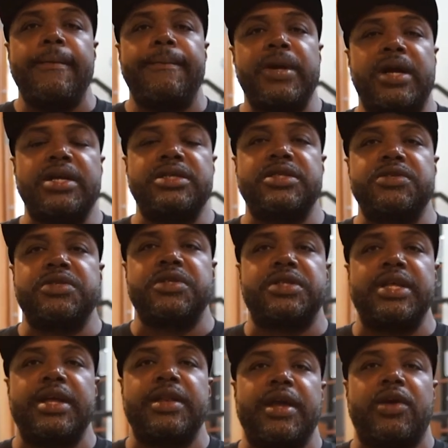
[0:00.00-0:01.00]
because there's a
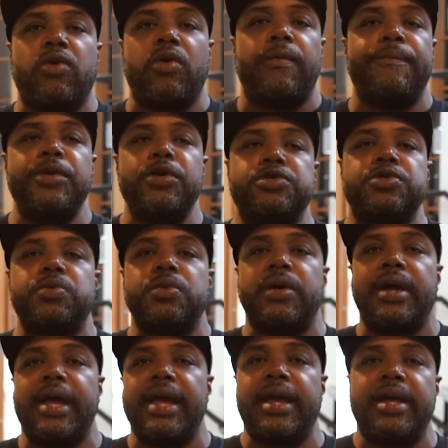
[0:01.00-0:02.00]
thing they call
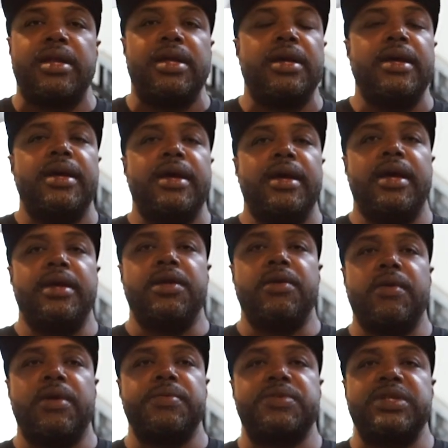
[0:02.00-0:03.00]
mutual aid. And you know
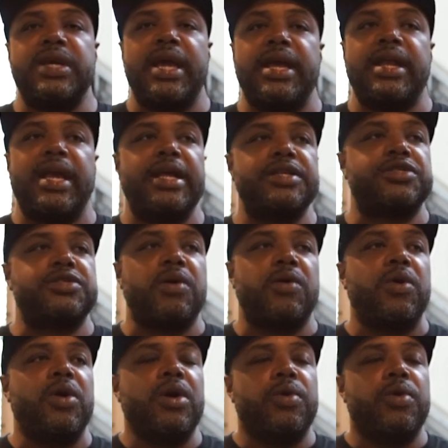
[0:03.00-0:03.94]
what I'm saying? And so